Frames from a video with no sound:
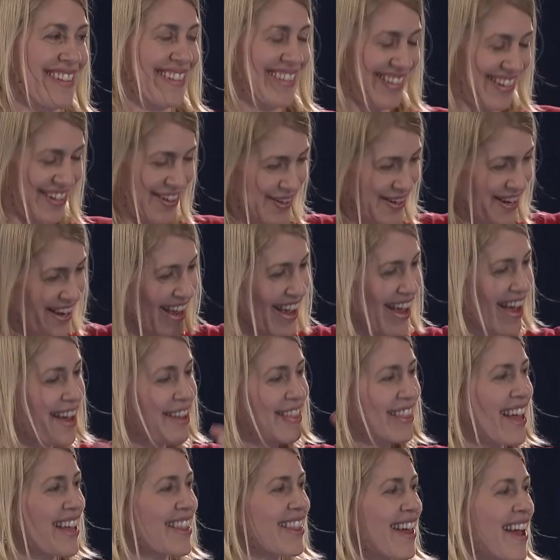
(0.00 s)
OK,
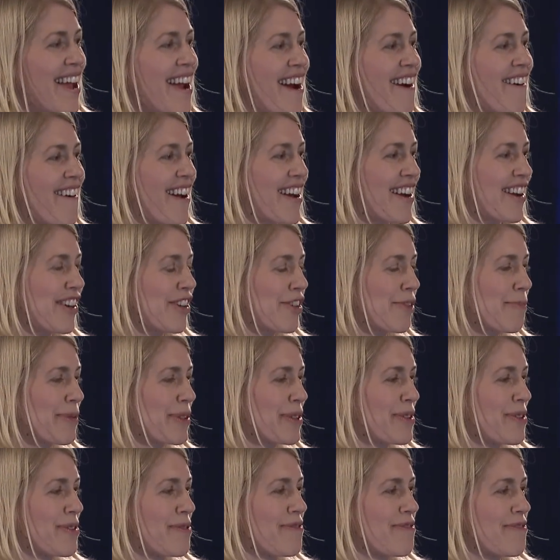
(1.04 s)
let the air out of your
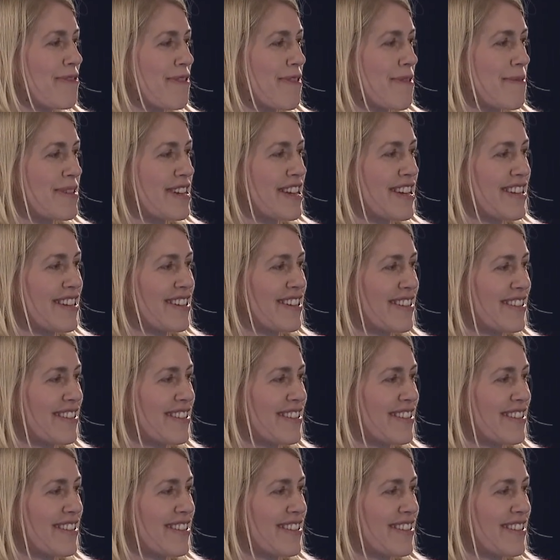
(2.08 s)
balloon for me.